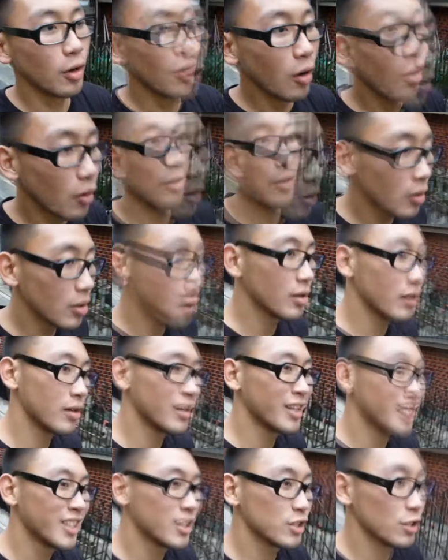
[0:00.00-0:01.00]
go,
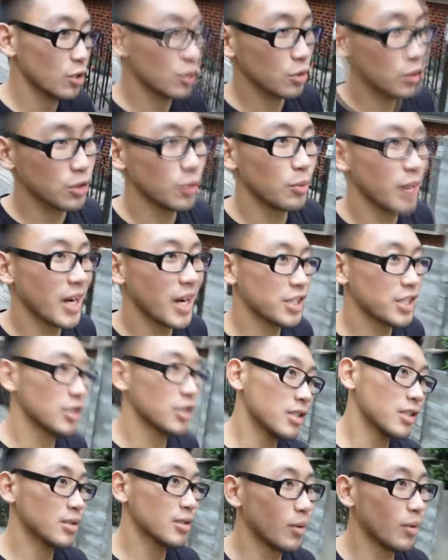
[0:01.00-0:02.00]
took her
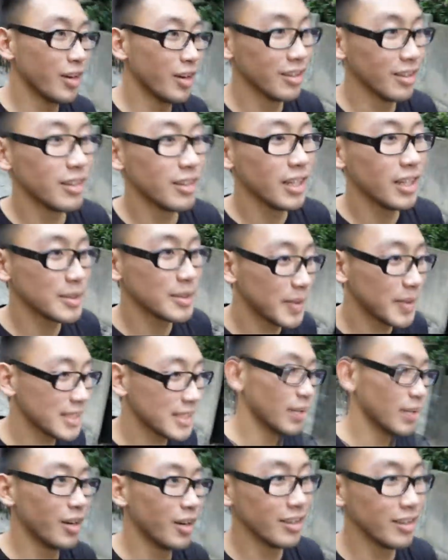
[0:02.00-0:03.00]
directions, well, as
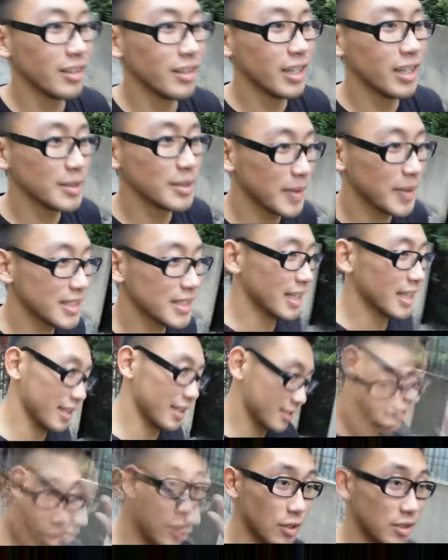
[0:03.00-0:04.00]
best I, as
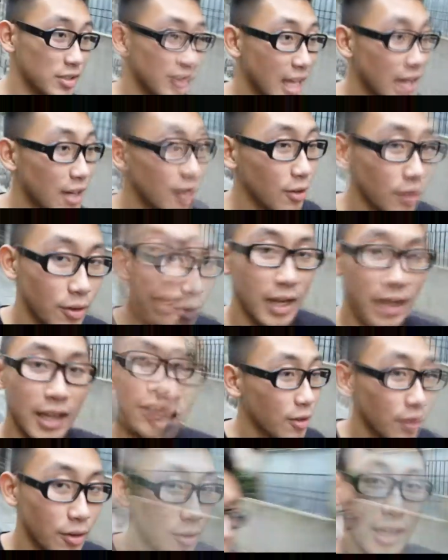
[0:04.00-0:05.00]
I can understand her, and